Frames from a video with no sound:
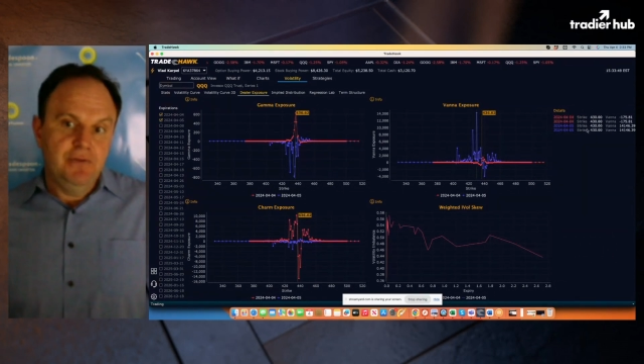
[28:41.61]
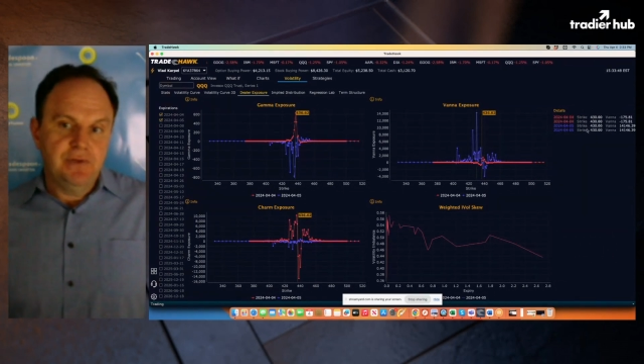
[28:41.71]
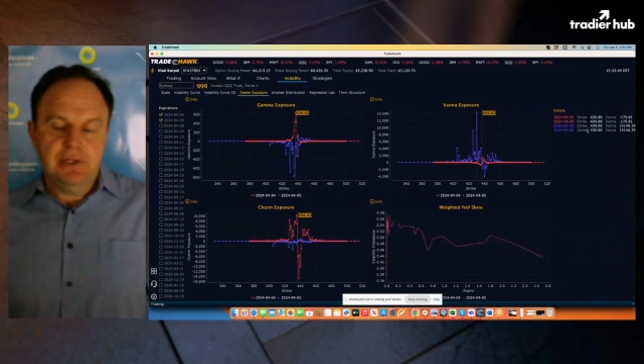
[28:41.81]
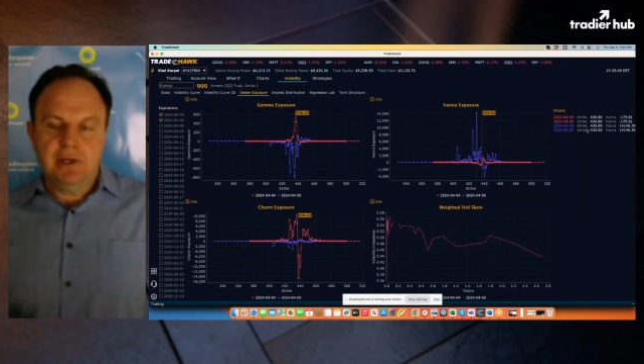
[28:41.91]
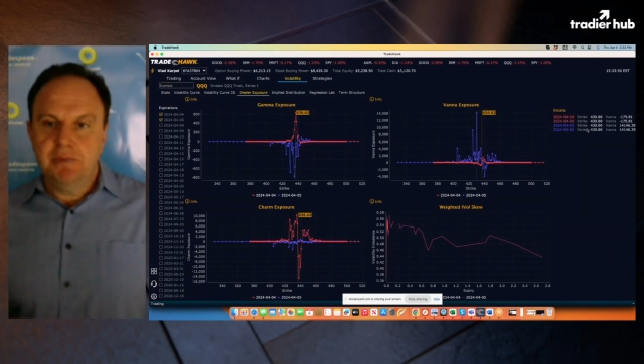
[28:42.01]

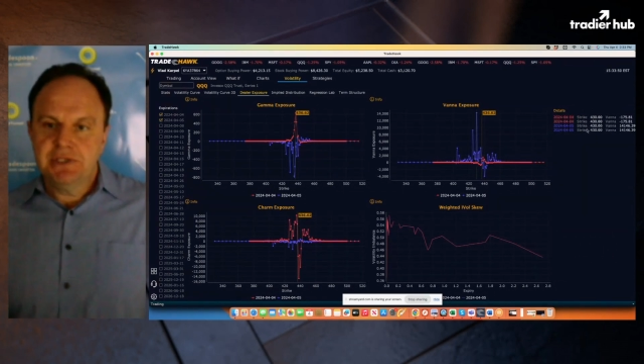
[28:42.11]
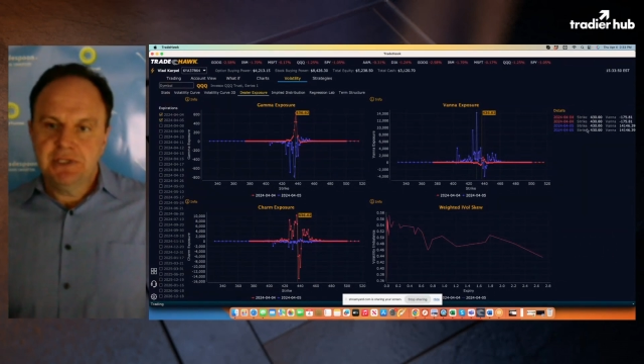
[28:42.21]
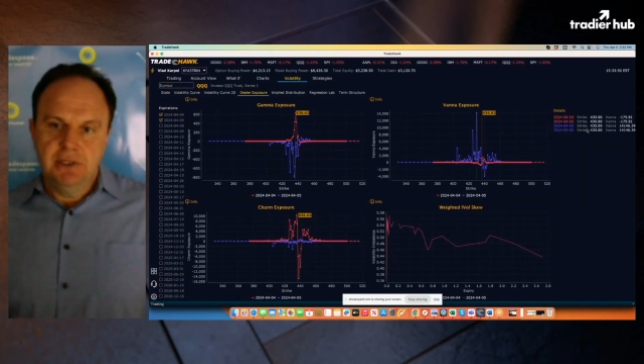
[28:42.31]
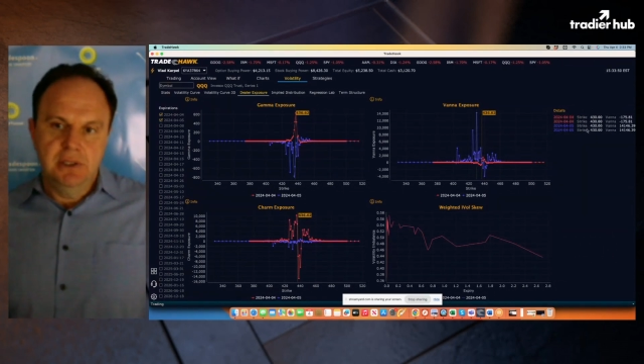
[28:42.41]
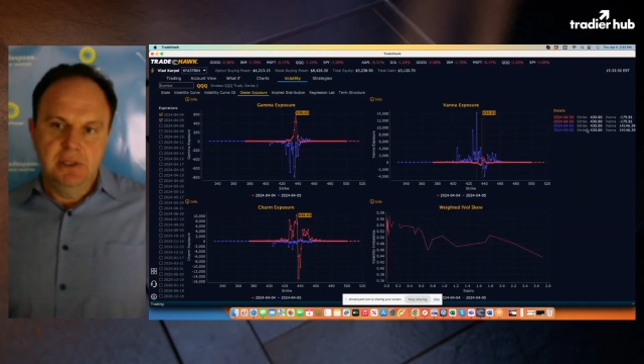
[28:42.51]
it comes in
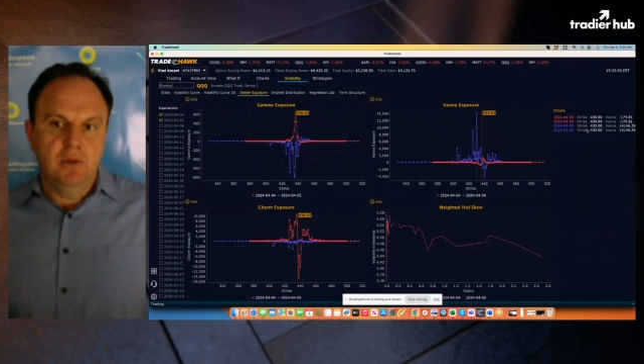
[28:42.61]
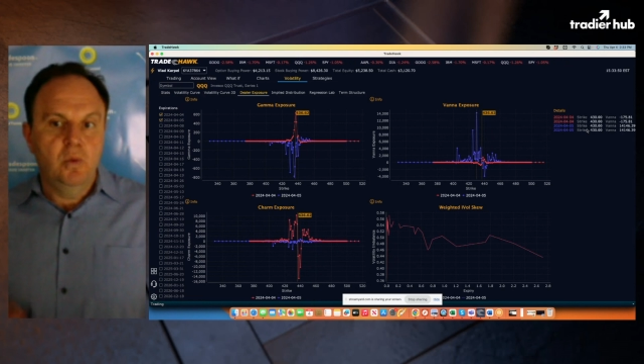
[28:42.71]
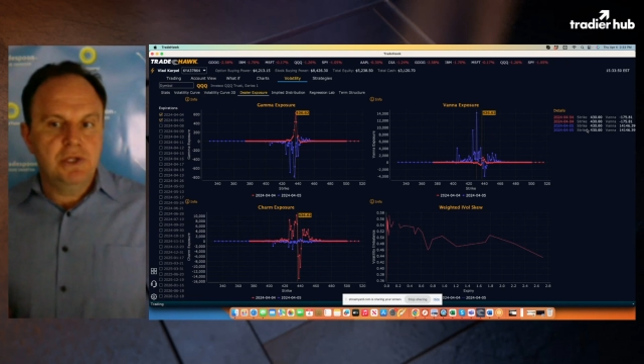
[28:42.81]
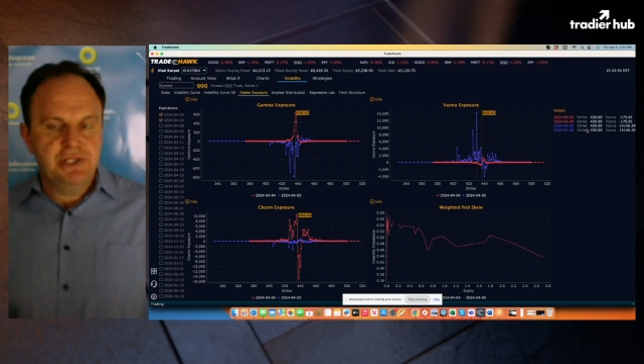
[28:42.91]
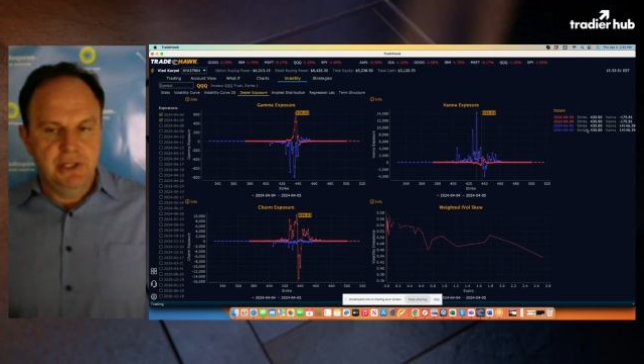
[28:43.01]
a little
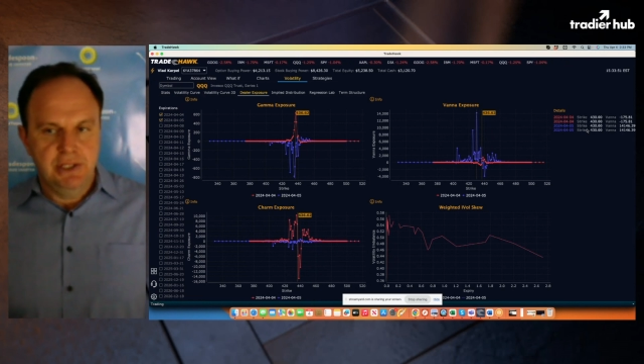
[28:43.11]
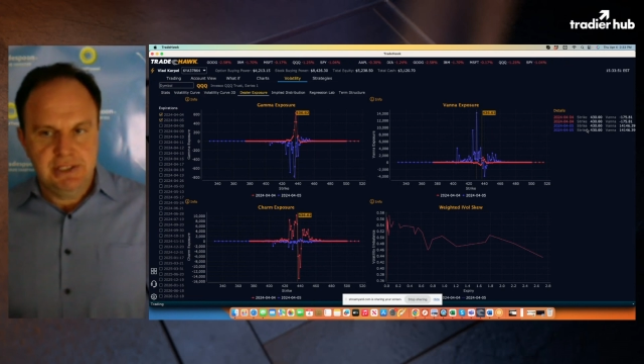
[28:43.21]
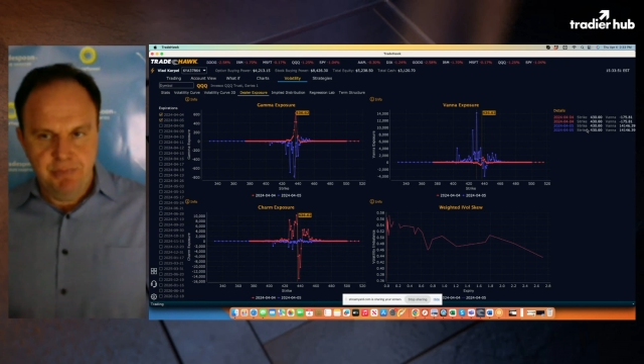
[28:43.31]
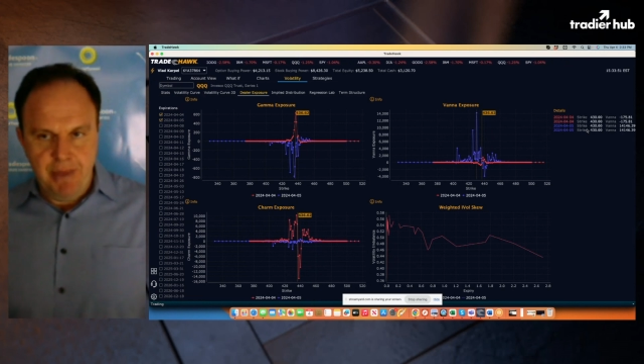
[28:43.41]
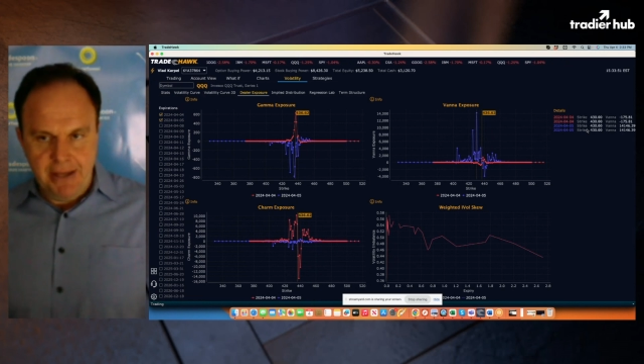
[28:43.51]
worse than
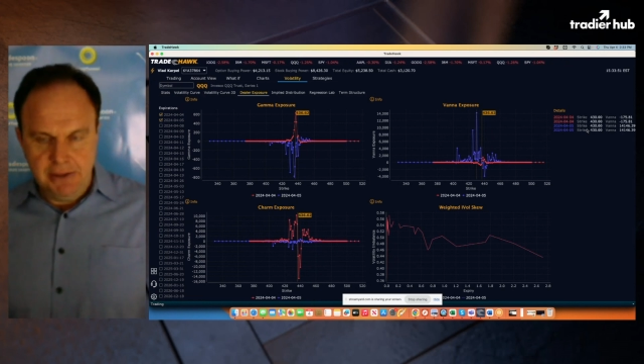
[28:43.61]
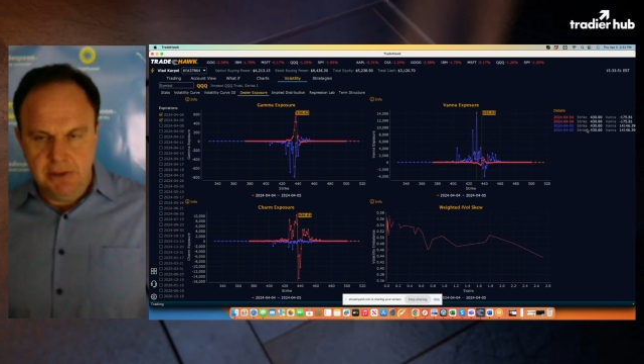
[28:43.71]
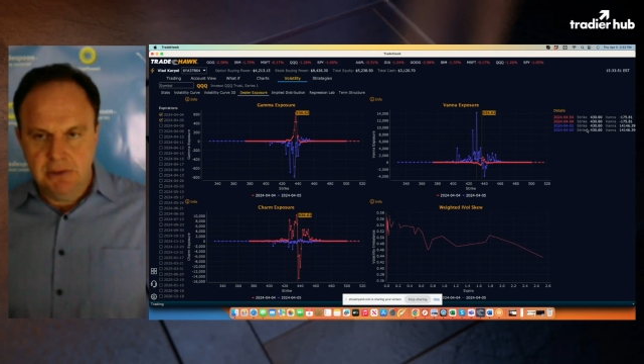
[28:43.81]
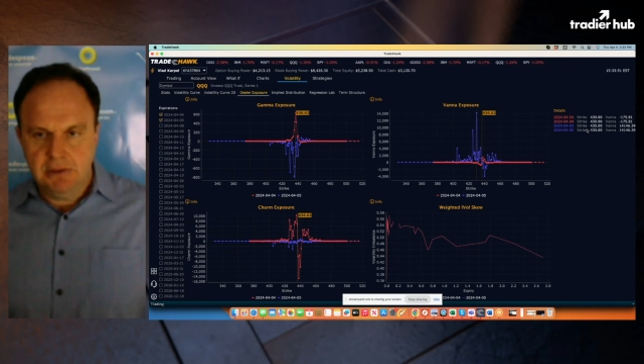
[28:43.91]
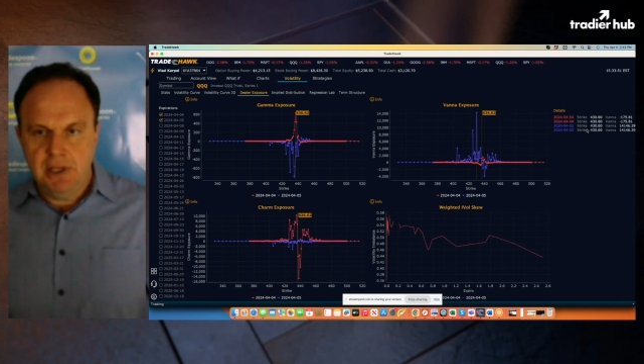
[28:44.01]

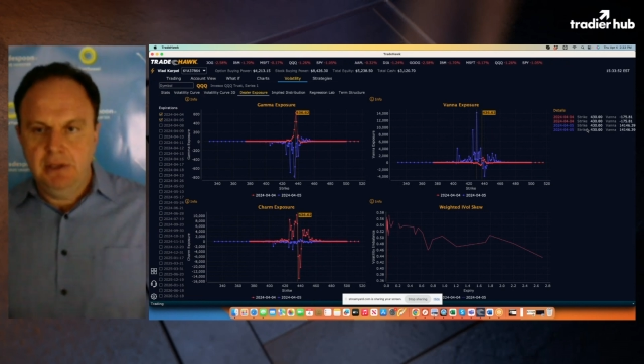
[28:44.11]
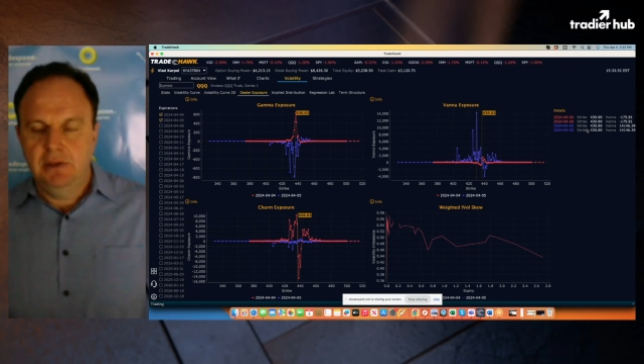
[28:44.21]
expected, right?